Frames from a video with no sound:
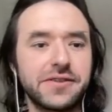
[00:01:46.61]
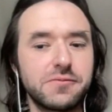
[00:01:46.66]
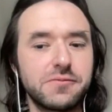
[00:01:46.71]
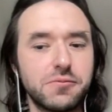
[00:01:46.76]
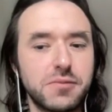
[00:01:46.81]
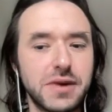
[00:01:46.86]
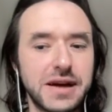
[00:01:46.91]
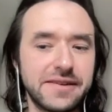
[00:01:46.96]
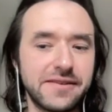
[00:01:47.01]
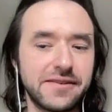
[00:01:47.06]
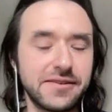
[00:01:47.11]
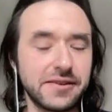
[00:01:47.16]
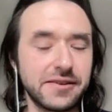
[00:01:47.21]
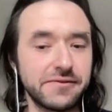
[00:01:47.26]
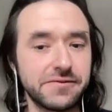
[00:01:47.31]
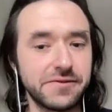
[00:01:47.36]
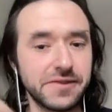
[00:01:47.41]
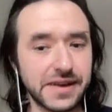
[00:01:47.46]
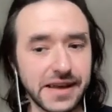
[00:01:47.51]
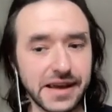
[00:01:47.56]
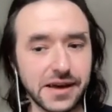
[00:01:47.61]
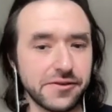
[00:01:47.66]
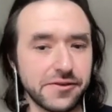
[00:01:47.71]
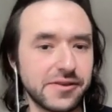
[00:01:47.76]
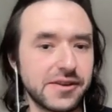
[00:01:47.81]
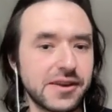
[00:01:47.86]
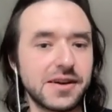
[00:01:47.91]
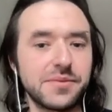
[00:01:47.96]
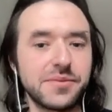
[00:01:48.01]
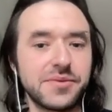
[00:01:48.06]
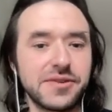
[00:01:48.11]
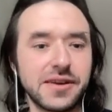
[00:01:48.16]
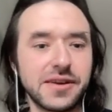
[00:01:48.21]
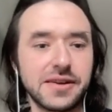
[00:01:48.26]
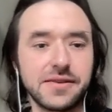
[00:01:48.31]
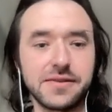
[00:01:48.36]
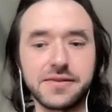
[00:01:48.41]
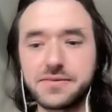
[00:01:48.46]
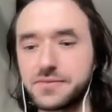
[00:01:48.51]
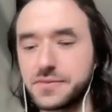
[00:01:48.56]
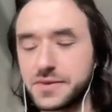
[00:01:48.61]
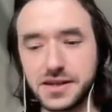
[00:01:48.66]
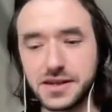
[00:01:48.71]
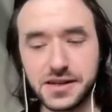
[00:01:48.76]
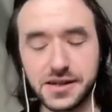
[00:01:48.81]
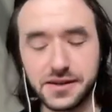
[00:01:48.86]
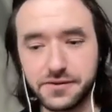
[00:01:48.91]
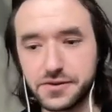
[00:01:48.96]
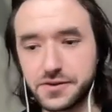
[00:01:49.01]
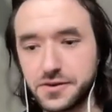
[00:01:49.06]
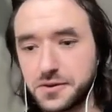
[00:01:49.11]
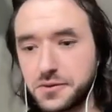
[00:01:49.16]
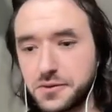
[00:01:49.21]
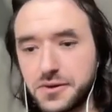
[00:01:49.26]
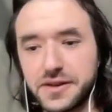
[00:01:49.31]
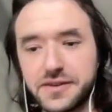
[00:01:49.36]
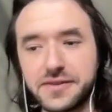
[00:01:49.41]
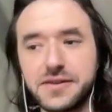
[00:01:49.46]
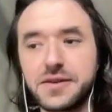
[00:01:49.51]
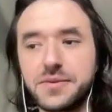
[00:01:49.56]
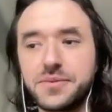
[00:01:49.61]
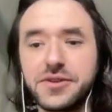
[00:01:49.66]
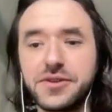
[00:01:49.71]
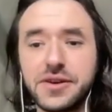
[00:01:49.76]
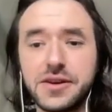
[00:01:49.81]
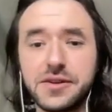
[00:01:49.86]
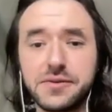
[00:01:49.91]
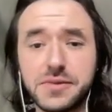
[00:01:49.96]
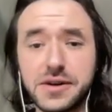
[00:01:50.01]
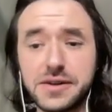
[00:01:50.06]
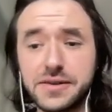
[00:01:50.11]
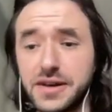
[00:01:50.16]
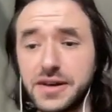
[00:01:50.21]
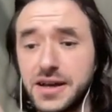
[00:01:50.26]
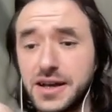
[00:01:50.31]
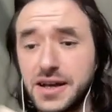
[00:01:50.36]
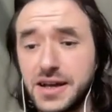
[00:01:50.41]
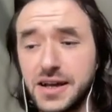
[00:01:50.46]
And when something else comes in, when another request comes in, when